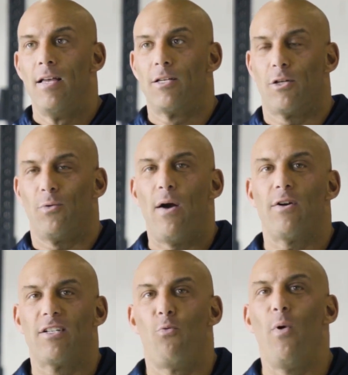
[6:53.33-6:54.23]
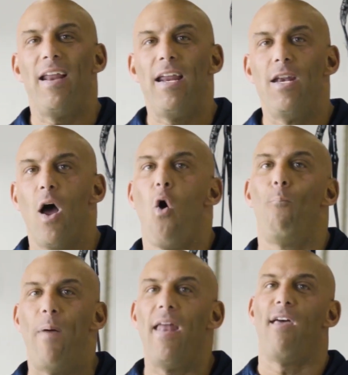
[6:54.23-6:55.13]
So there is really no
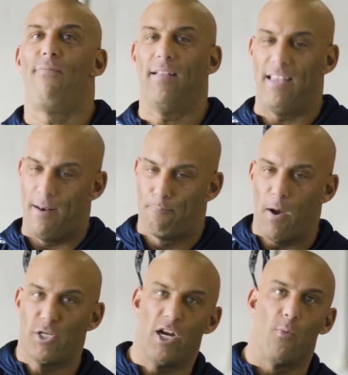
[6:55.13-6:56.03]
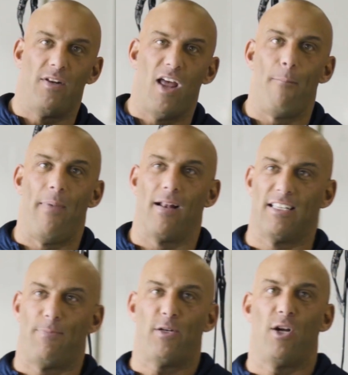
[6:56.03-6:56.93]
benefit in punching with dumbbells,
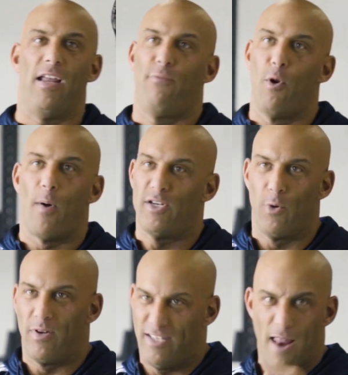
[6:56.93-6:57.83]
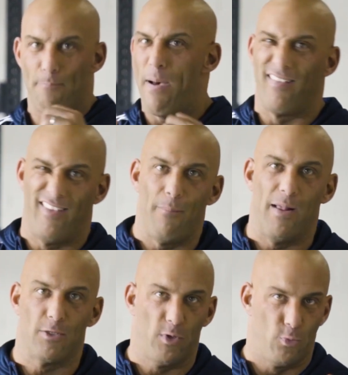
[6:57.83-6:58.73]
especially if you're punching with 10-pound
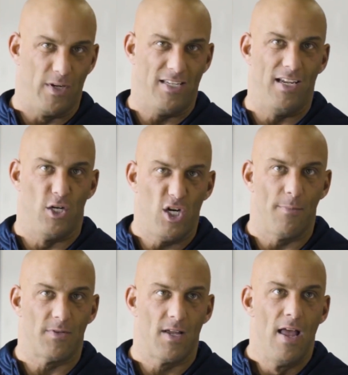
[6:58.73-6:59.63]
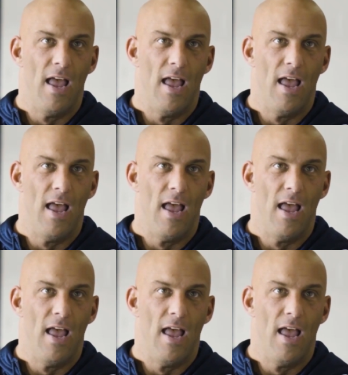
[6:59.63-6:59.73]
dumbbells, which we see in gyms.